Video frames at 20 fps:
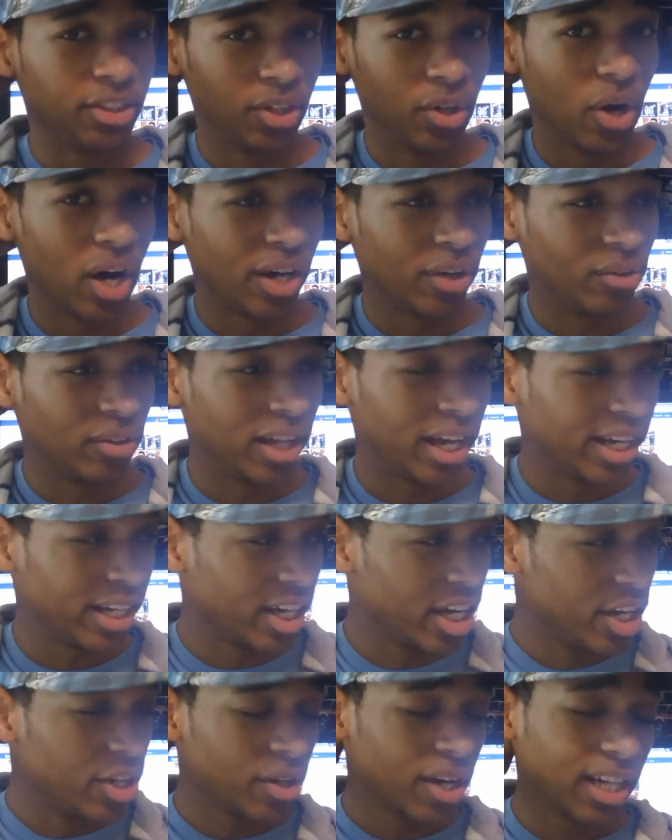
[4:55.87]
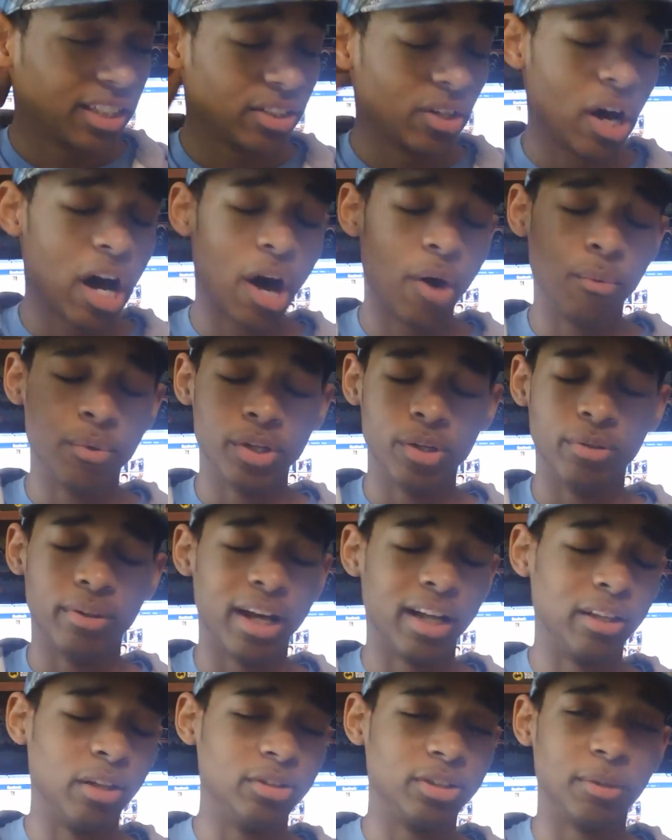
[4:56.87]
You know, I don't like, you guys know how when you
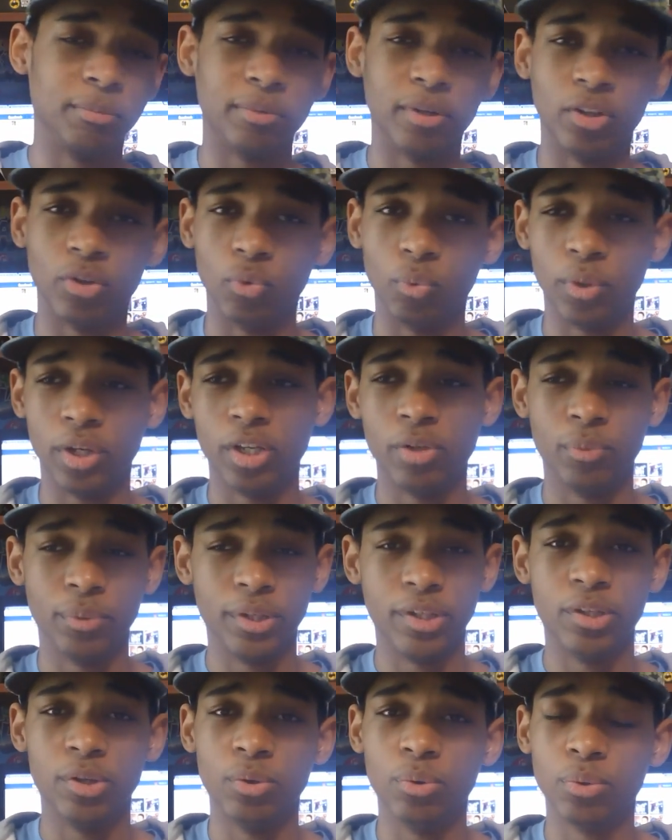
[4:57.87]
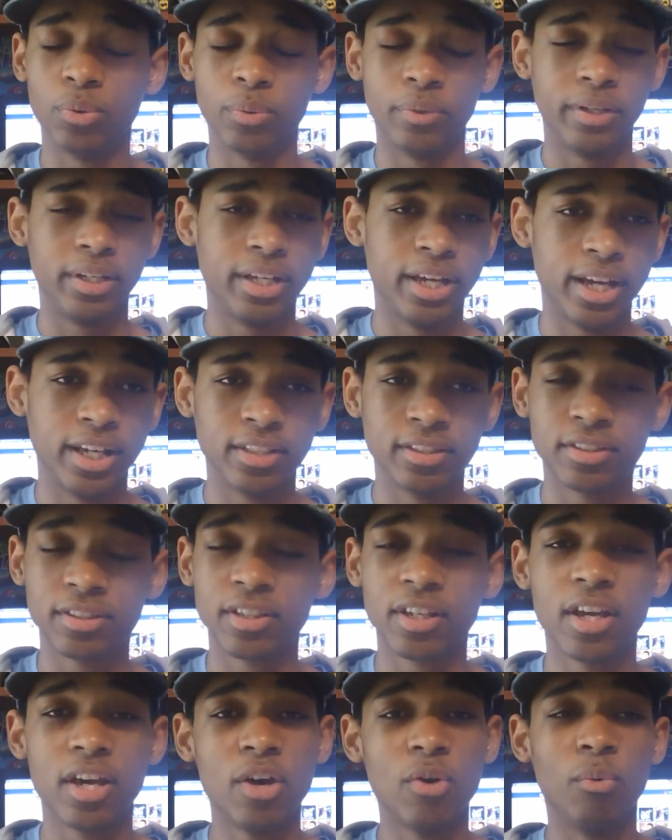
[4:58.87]
download something on the Wii, Wii U,
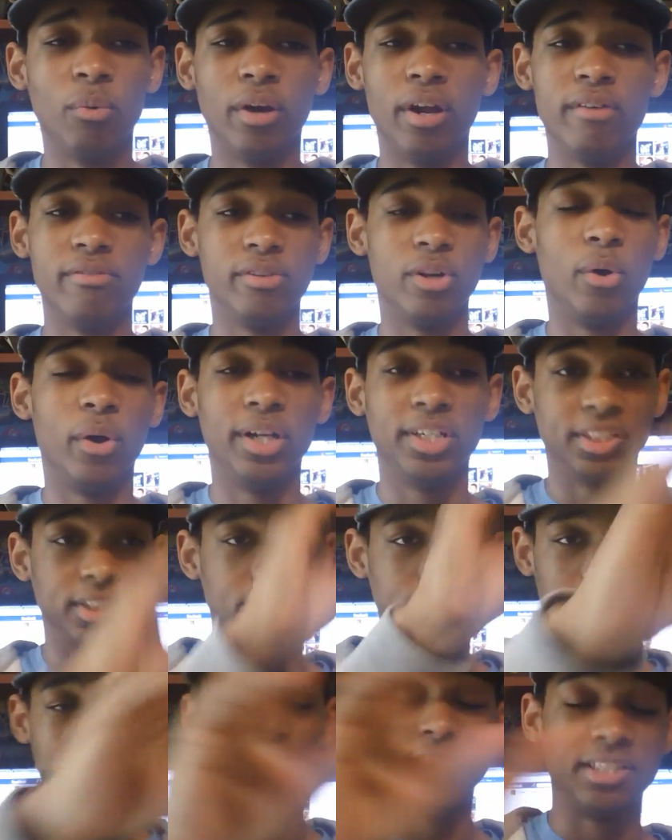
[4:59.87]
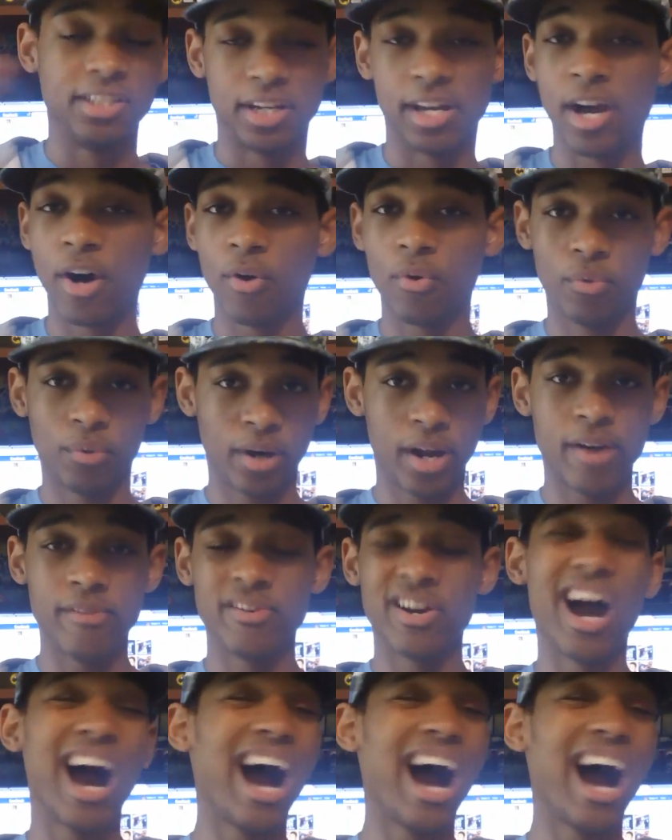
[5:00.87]
3DS, whatever, you know, it just lays it out, whatever.